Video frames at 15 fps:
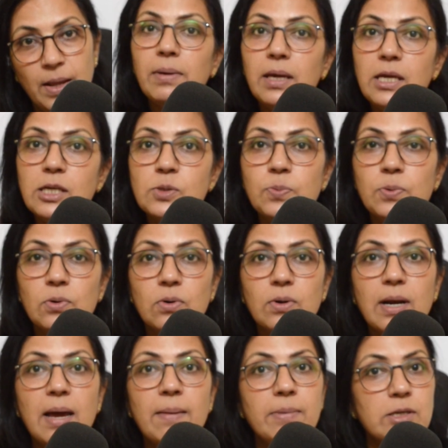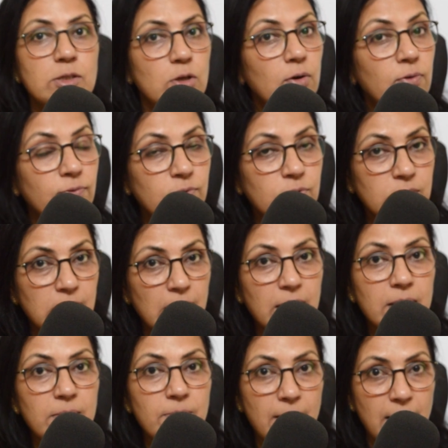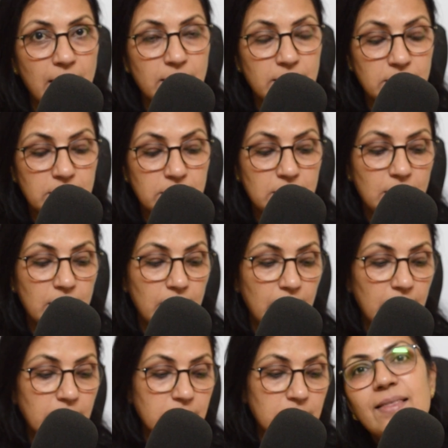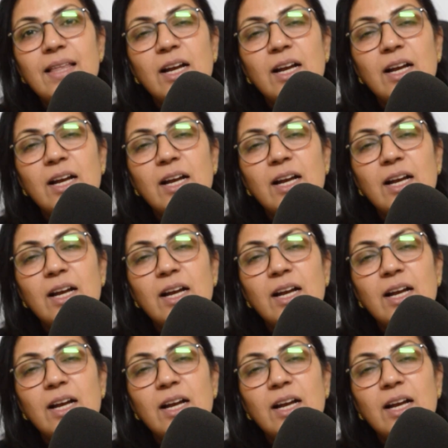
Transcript: Each program is of ten marks, right?